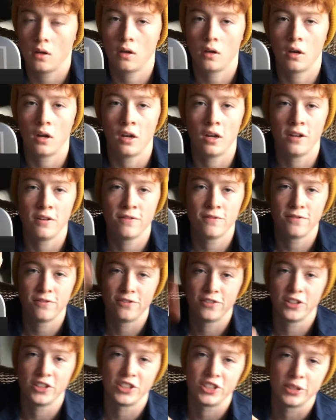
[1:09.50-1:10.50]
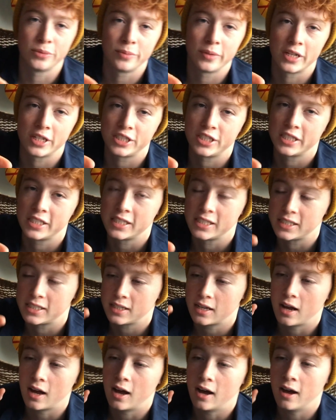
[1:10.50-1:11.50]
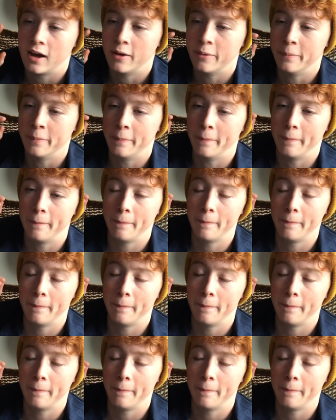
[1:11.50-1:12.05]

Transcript: pain. Alright, first impressions. Um,